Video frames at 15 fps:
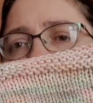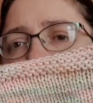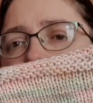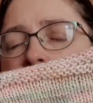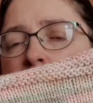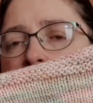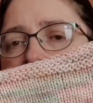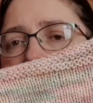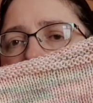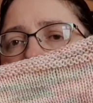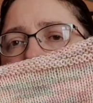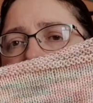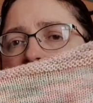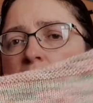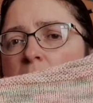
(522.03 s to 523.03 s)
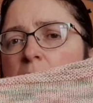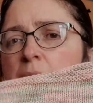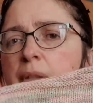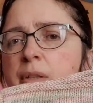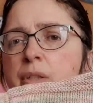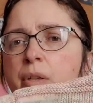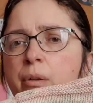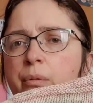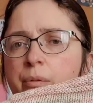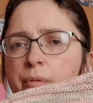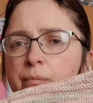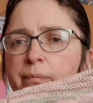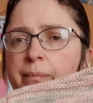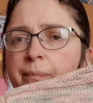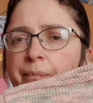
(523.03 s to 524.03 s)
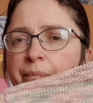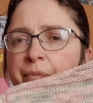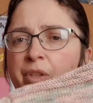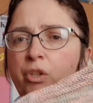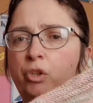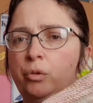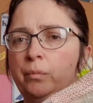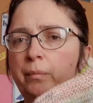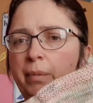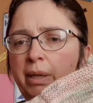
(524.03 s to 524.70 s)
down the other one. So shouldn't